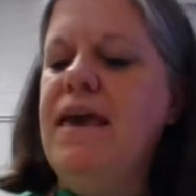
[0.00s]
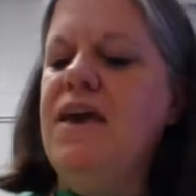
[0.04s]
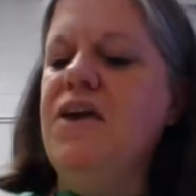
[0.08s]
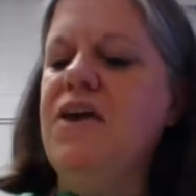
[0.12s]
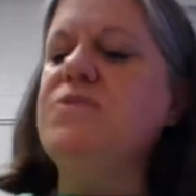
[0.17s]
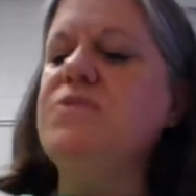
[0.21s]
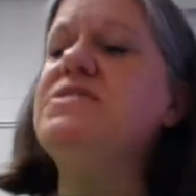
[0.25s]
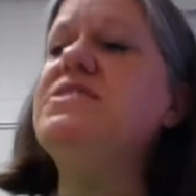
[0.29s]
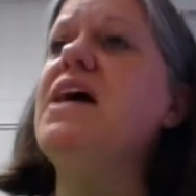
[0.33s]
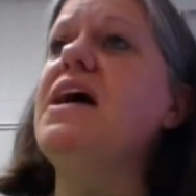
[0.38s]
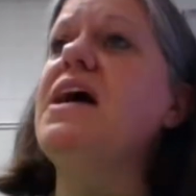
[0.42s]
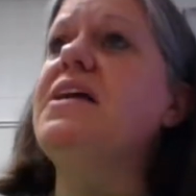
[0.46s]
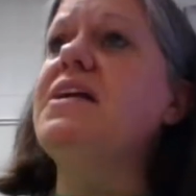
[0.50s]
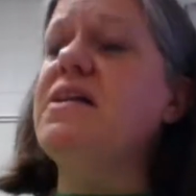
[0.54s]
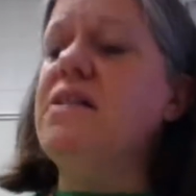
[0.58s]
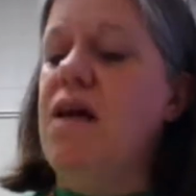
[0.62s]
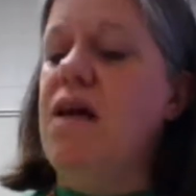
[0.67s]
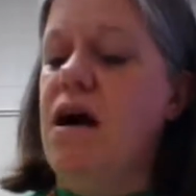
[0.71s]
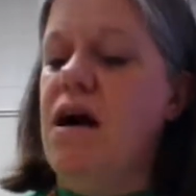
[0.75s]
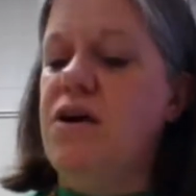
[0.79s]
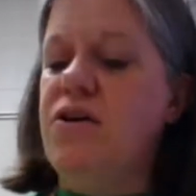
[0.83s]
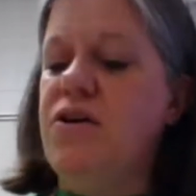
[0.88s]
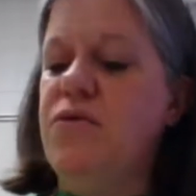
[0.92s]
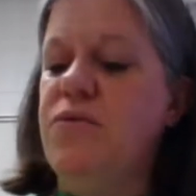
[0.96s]
It was nine
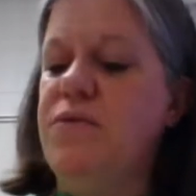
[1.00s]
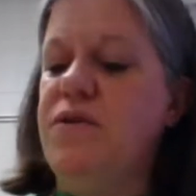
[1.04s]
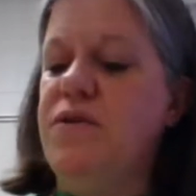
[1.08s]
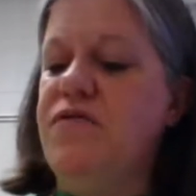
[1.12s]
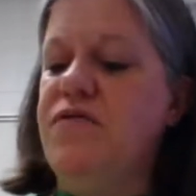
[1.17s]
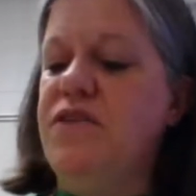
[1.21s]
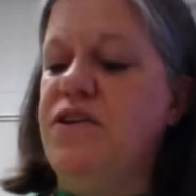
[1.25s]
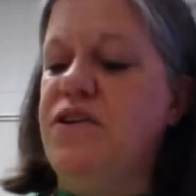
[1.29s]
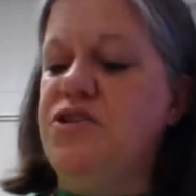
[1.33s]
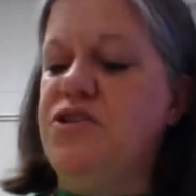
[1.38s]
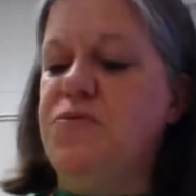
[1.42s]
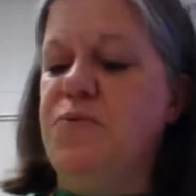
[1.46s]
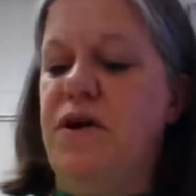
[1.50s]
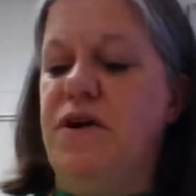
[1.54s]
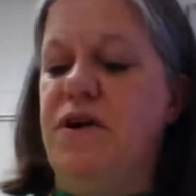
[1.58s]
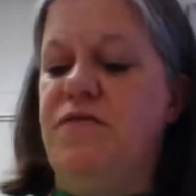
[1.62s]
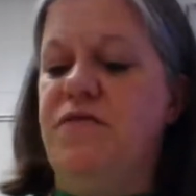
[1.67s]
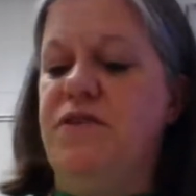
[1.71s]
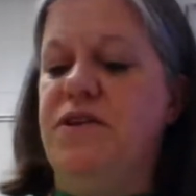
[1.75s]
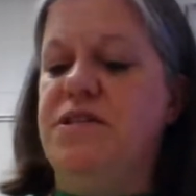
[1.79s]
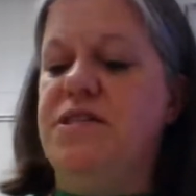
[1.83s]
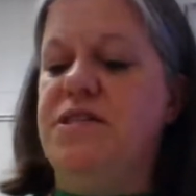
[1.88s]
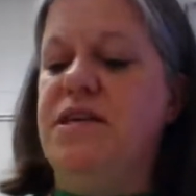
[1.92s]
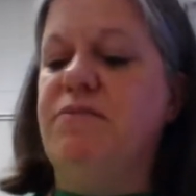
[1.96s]
o'clock when we finished
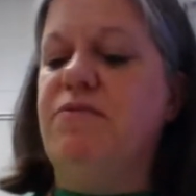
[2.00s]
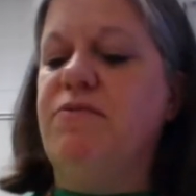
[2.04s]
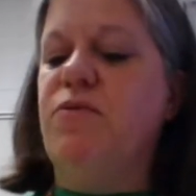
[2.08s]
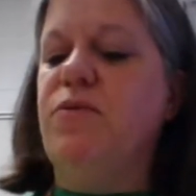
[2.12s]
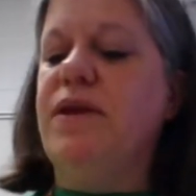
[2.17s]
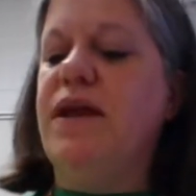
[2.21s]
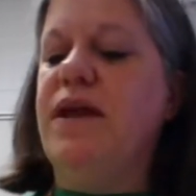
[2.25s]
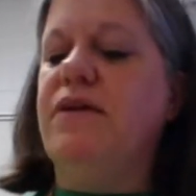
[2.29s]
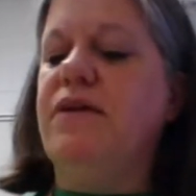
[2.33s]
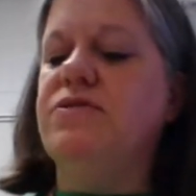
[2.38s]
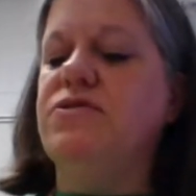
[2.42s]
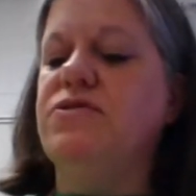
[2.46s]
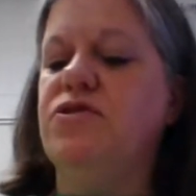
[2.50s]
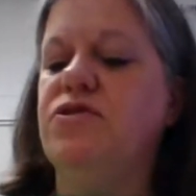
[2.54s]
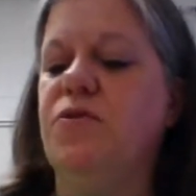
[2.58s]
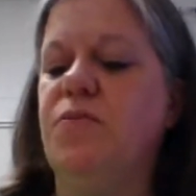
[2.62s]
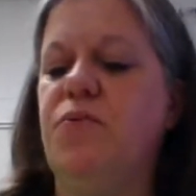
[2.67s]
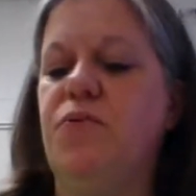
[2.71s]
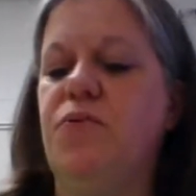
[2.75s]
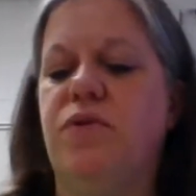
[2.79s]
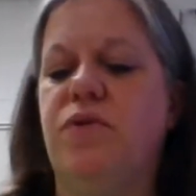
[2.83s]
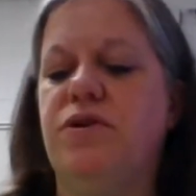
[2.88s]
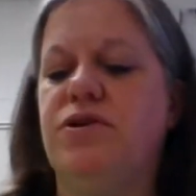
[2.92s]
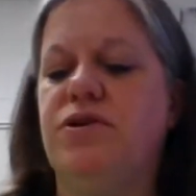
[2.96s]
breakfast and we went out into the
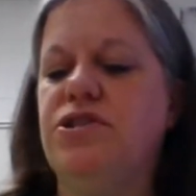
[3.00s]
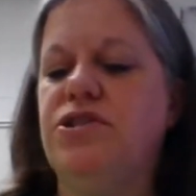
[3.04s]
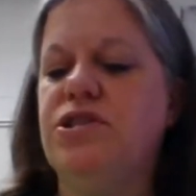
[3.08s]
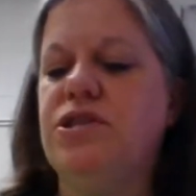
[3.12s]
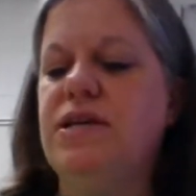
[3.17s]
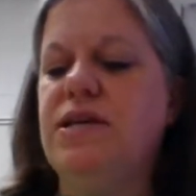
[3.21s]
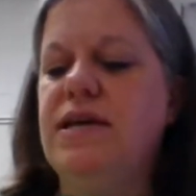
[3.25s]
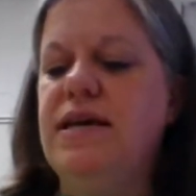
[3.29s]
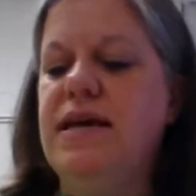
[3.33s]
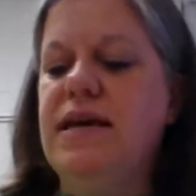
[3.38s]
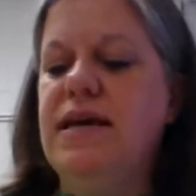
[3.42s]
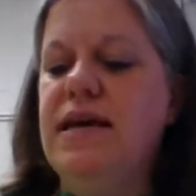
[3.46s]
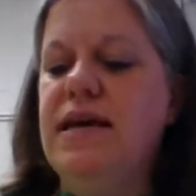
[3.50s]
porch.